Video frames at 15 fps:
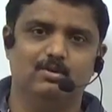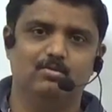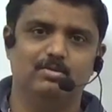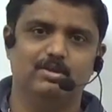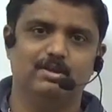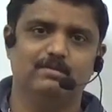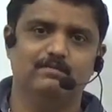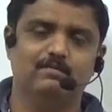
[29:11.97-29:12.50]

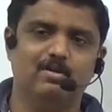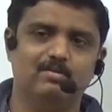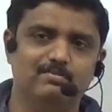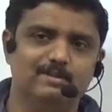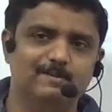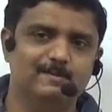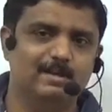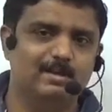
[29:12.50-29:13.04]
Okay, from
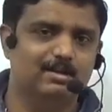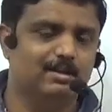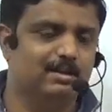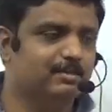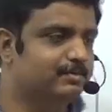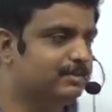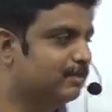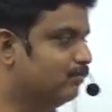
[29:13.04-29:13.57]
this circle,
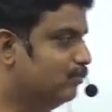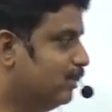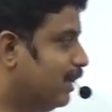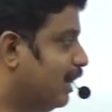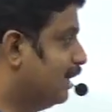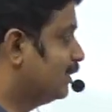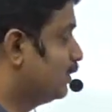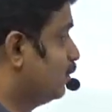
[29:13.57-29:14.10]
if someone
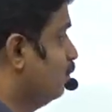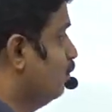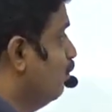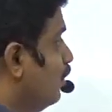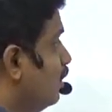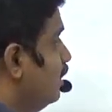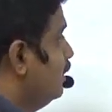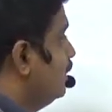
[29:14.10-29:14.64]
asks you
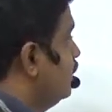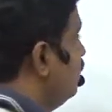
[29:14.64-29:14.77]
what is the